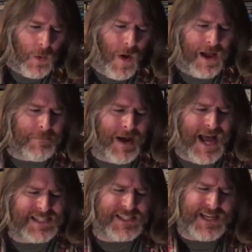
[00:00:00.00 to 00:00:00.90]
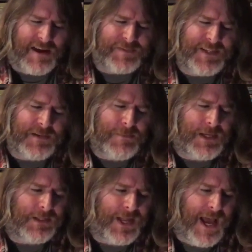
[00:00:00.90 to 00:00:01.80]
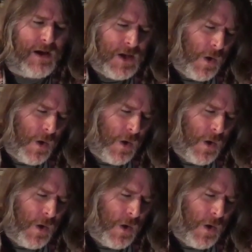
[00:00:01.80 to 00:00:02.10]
why am I soft in the middle now?